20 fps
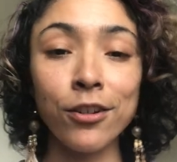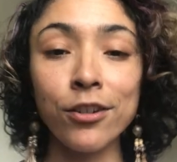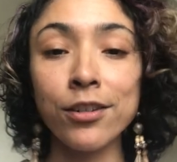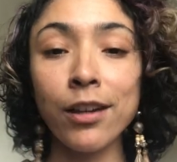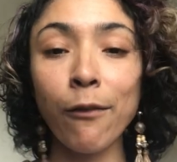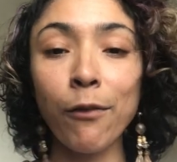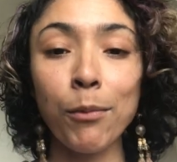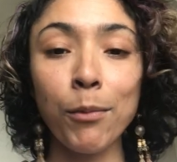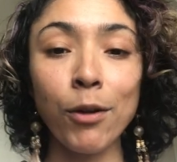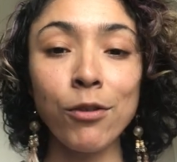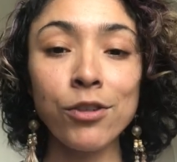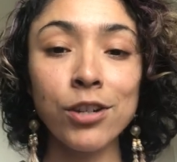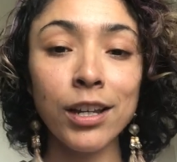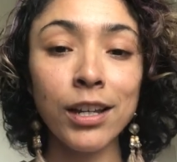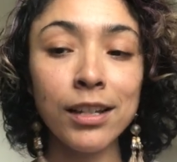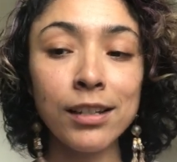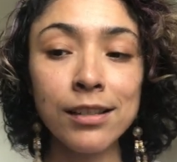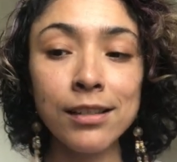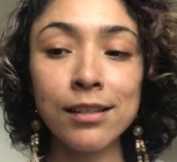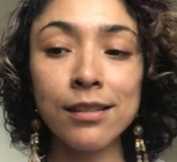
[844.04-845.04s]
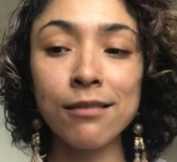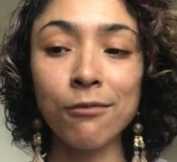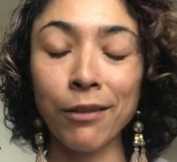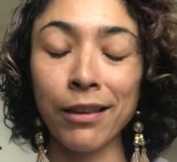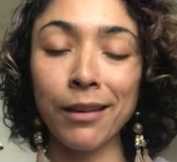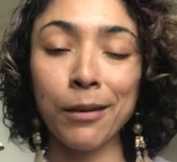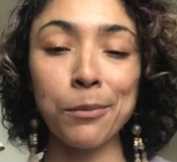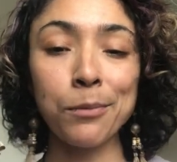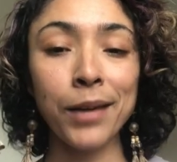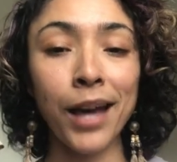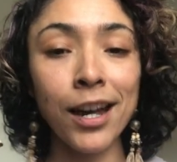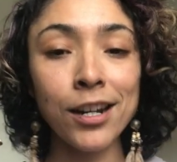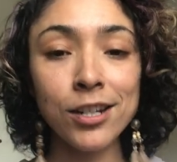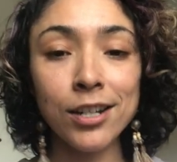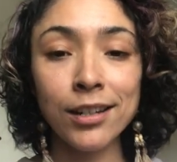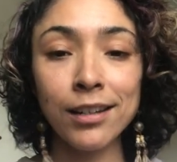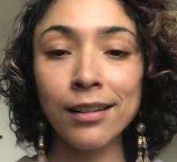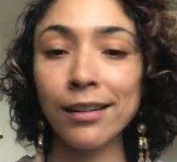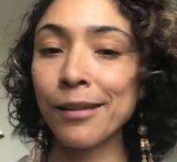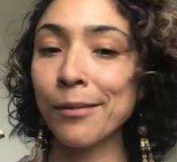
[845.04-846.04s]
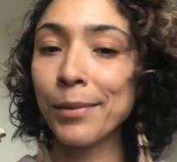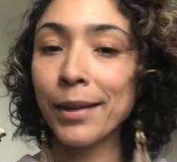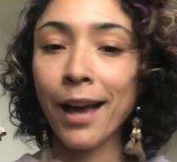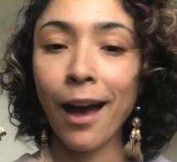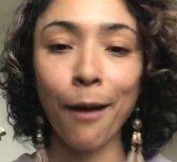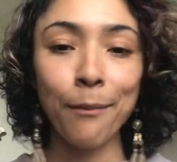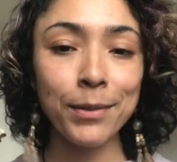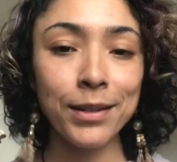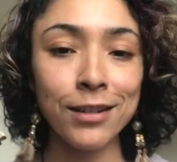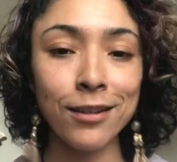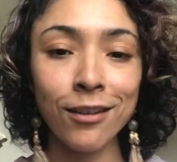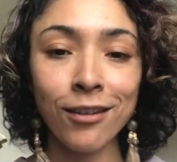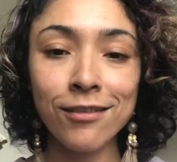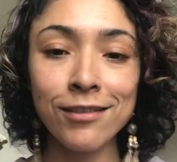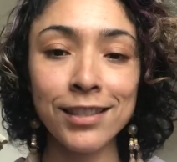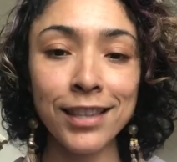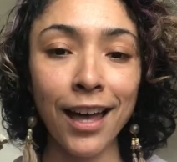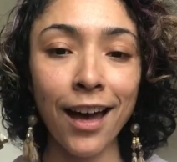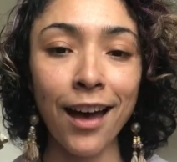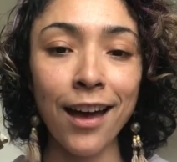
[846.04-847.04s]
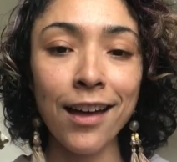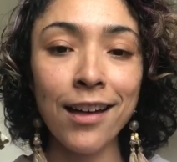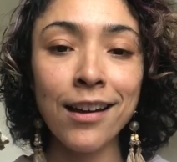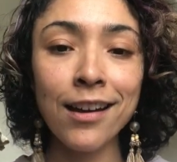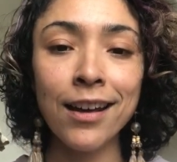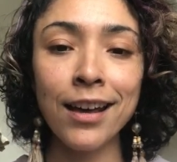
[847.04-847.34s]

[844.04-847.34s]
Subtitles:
your tough emotions with compassion, I'd be happy to host that.